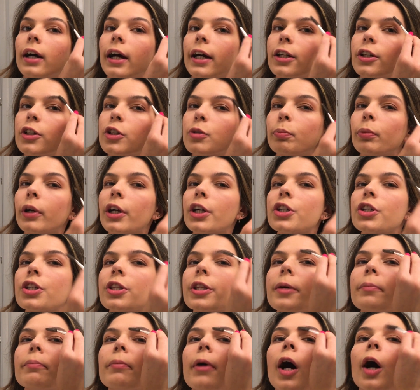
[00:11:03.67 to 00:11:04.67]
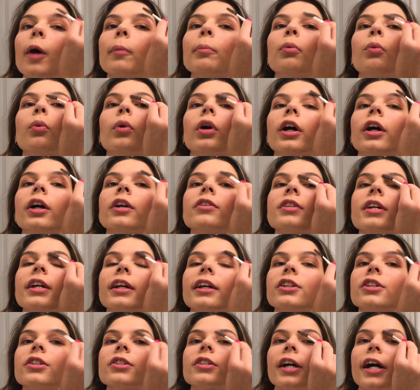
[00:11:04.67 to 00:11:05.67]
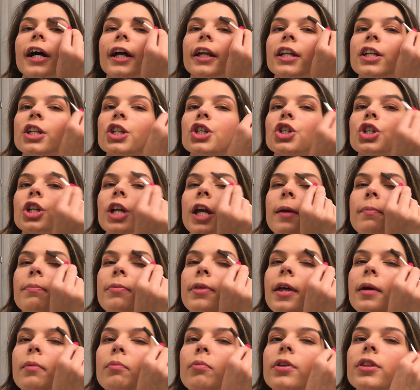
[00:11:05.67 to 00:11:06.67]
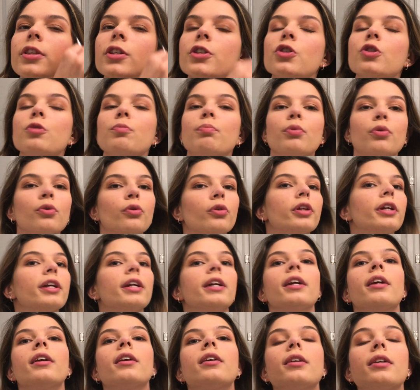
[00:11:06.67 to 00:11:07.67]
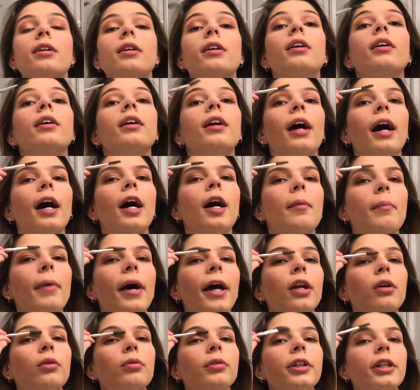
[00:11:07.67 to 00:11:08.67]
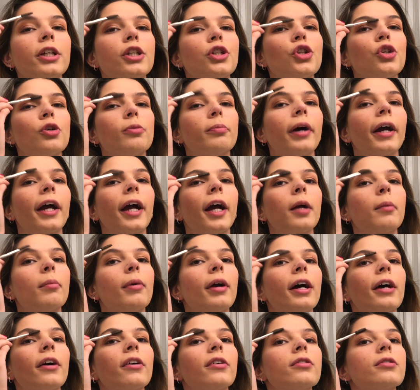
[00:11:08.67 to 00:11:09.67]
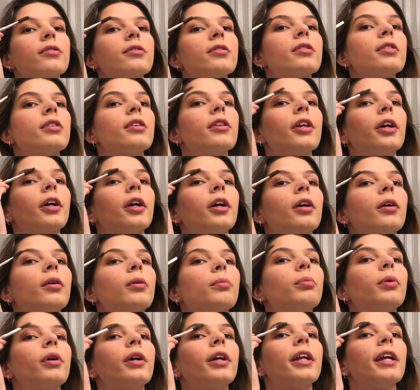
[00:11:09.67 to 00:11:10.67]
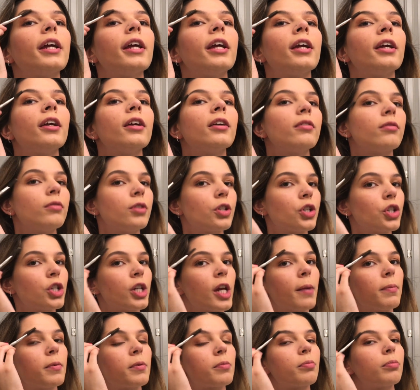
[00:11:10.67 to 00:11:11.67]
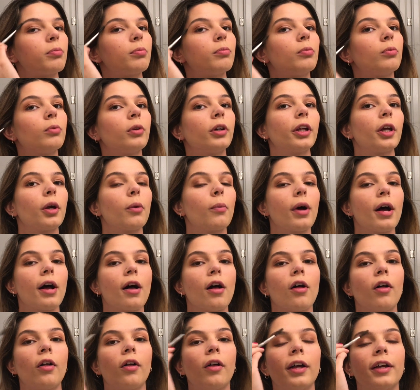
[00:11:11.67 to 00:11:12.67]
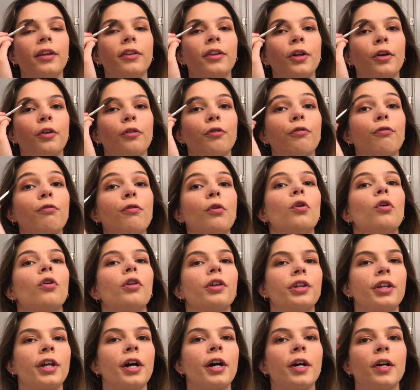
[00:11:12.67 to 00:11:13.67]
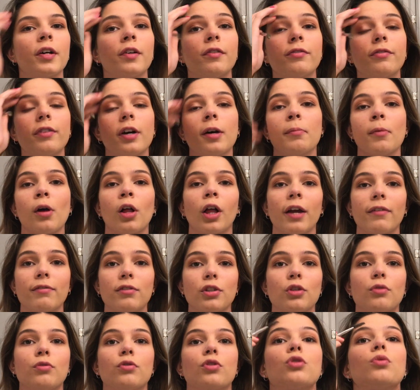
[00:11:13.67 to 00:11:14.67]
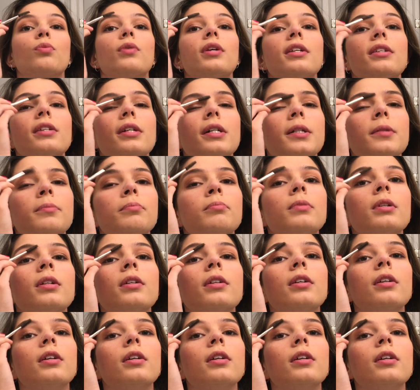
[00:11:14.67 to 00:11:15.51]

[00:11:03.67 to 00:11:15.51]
I just brush them upwards and just kind of shape them with a spoolie. I don't really do my eyebrows. They're pretty shaped really well and they're full enough. All I have to do is tweeze them.